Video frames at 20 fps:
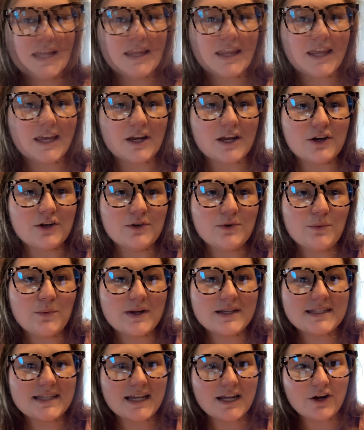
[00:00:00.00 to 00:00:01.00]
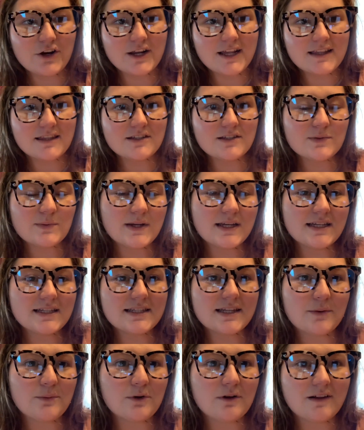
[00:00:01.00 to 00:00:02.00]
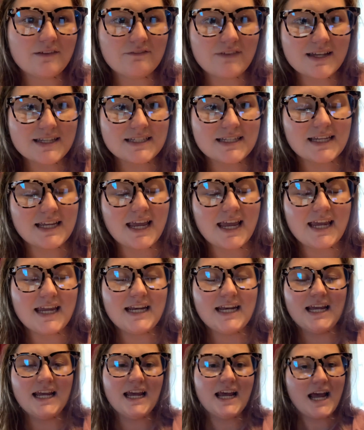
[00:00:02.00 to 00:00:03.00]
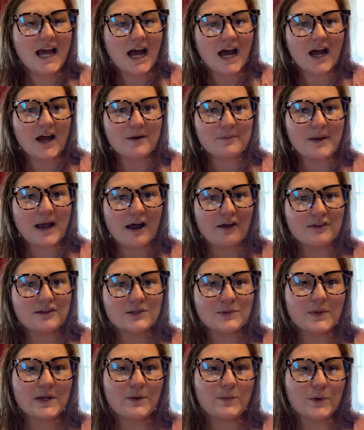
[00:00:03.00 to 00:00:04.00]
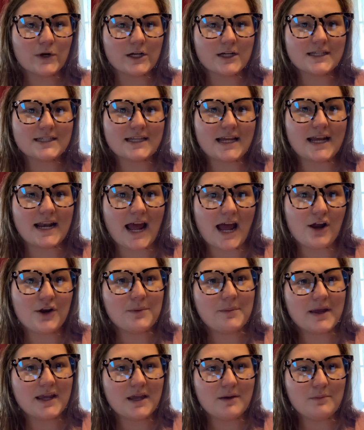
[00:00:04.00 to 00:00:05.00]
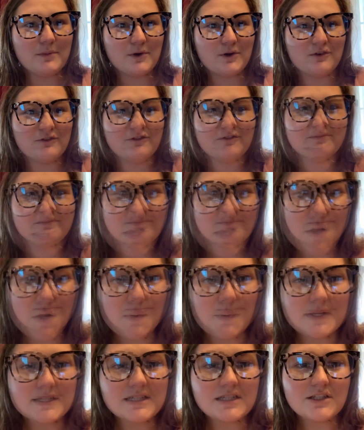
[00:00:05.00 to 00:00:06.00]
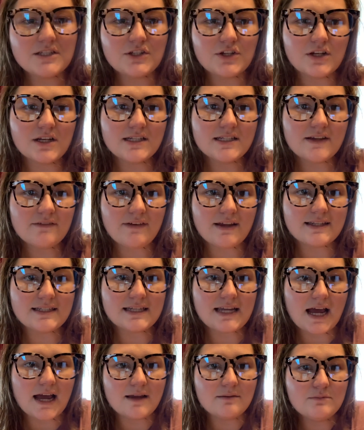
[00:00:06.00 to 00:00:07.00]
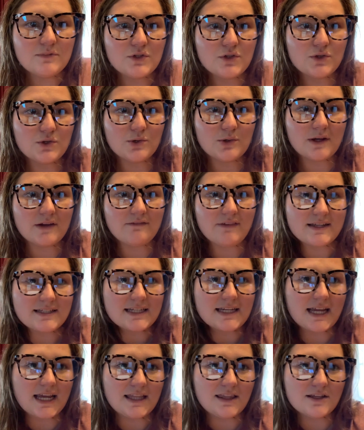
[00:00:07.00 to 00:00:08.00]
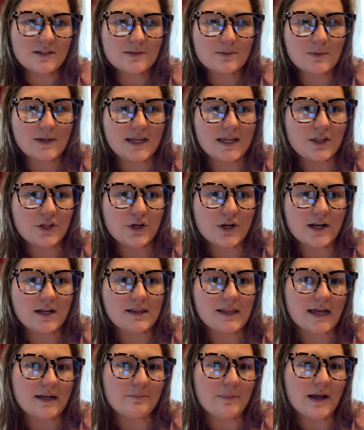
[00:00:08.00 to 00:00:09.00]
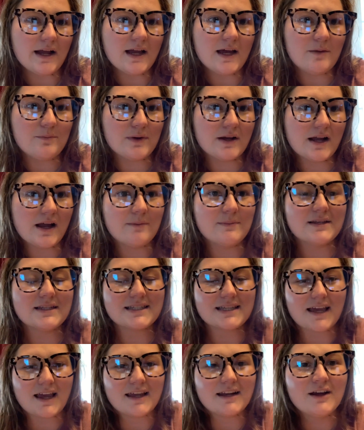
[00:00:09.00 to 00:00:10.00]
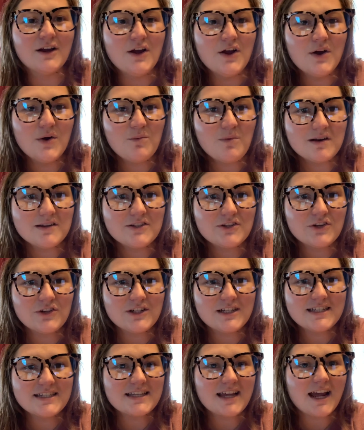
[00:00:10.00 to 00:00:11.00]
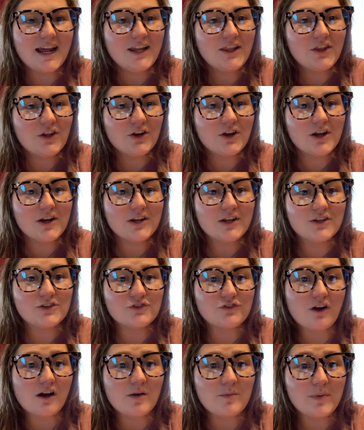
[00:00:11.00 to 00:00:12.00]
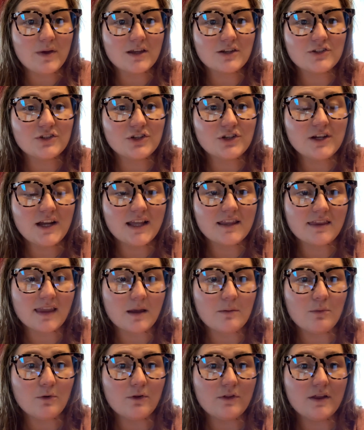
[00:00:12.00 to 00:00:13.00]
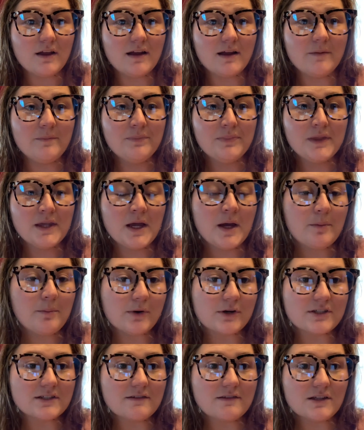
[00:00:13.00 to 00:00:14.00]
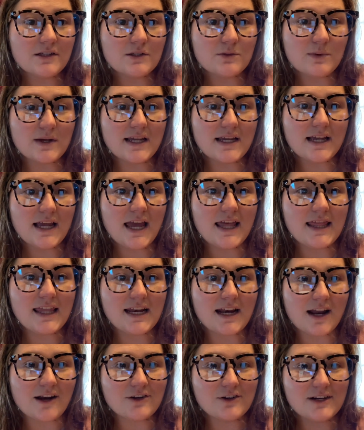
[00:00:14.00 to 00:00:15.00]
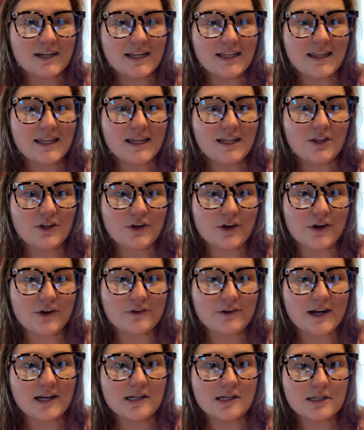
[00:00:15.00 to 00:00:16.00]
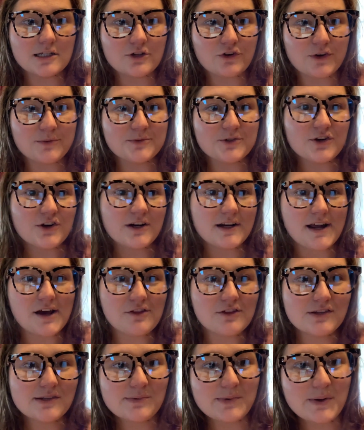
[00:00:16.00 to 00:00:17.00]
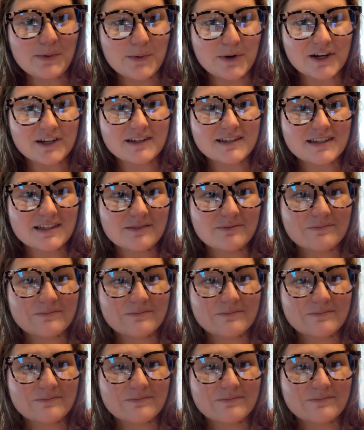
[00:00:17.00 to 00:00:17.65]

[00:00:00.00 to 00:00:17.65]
Once they are at the swings, they will investigate how the swing works and how to make it move. Once the students have had time to investigate the swing, they're going to line back up and come inside. Once they're inside, they're going to draw a picture and label the parts of the swing, and then underneath it, they're going to write a description on how the swing works.